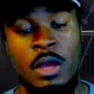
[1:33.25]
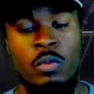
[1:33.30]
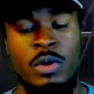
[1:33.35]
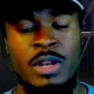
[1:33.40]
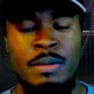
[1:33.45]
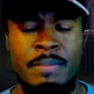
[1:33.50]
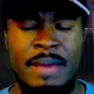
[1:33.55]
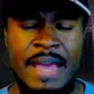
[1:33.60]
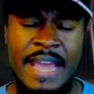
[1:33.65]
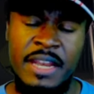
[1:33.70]

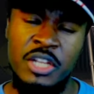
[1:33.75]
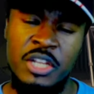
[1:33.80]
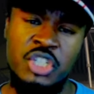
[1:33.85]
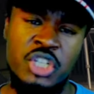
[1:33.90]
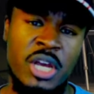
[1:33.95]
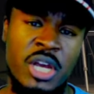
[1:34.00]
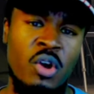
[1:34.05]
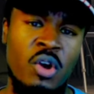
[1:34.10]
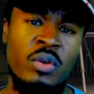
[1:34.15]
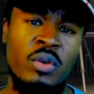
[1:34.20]
When he made the
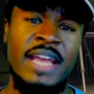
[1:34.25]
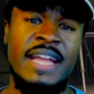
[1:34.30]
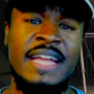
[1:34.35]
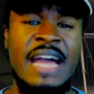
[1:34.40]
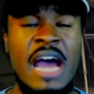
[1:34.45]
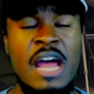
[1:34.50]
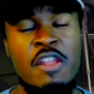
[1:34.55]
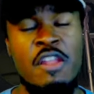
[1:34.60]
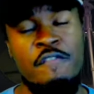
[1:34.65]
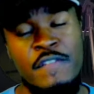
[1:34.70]
joke,
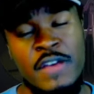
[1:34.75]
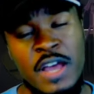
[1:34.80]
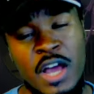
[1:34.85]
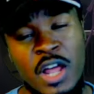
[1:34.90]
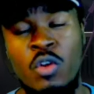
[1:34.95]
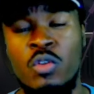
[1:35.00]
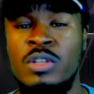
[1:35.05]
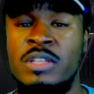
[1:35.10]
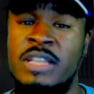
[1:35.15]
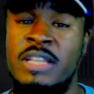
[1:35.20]
it kind of
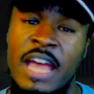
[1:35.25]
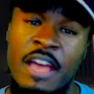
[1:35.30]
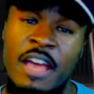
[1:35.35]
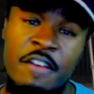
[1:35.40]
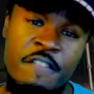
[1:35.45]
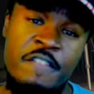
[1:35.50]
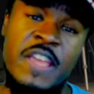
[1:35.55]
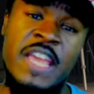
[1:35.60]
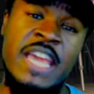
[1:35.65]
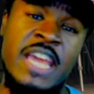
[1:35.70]
fell on
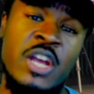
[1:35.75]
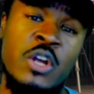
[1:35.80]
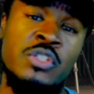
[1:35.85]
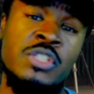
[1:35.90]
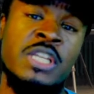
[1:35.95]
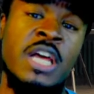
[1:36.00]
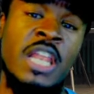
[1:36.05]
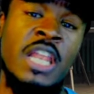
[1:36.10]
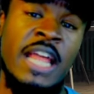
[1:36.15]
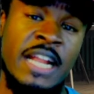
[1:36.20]
deaf
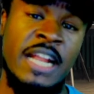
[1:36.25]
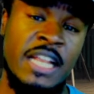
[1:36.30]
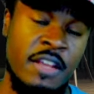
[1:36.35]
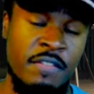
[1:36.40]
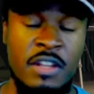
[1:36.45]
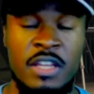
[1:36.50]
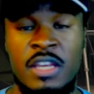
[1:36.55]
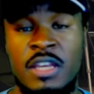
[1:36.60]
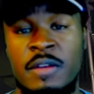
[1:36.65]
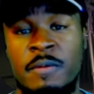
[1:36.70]
ears
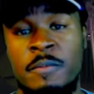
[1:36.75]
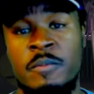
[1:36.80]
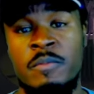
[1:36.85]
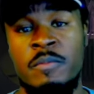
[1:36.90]
collectively.